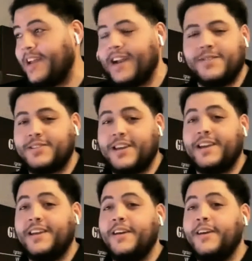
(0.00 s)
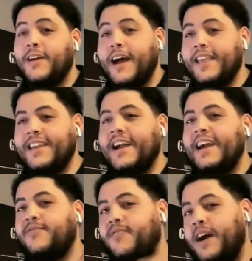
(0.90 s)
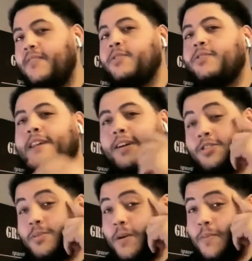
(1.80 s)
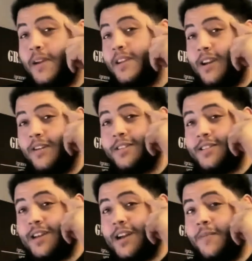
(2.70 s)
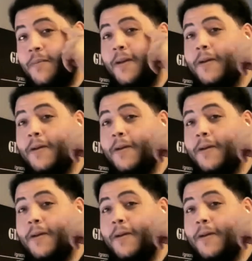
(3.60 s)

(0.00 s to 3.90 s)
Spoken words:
Like I was like, I think I had $500 in my bank account at the time.